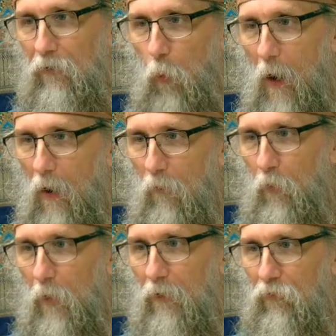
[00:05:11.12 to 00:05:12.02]
12,
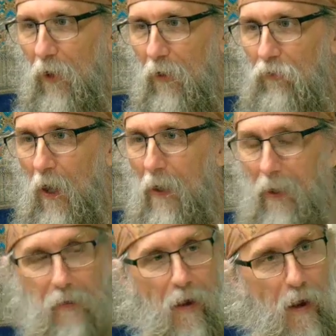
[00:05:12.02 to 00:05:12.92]
where he says,
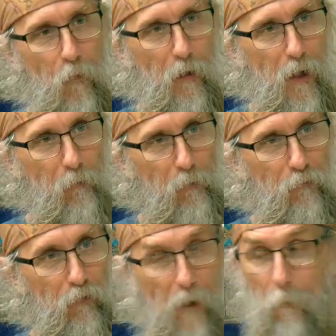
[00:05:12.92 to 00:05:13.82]
And I, when I am
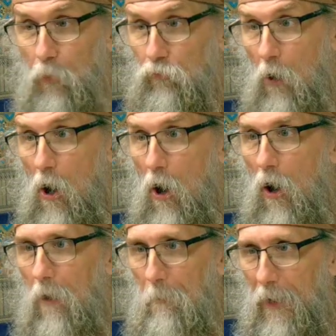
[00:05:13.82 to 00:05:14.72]
lifted up, will draw
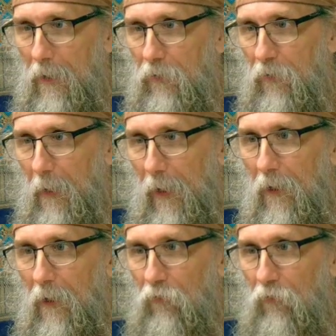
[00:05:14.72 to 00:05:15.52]
all men unto me.